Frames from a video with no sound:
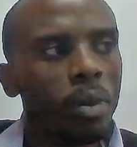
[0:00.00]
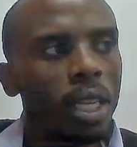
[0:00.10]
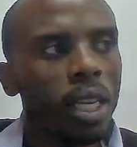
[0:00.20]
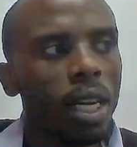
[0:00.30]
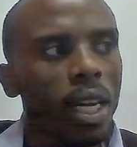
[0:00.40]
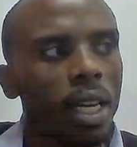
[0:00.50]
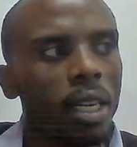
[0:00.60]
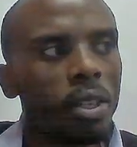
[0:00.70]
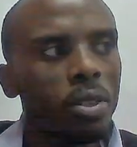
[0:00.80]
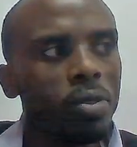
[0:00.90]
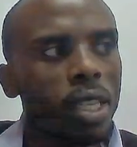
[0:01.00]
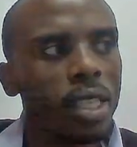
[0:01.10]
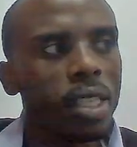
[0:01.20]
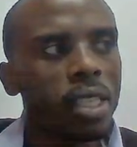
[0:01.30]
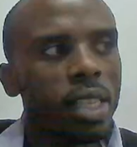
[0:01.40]
a lot of it's
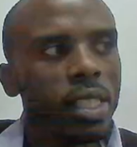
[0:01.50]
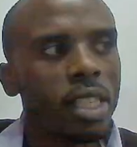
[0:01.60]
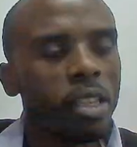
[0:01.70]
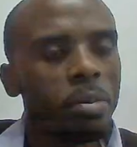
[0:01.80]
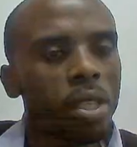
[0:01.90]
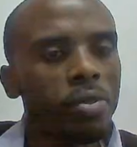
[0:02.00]
asking me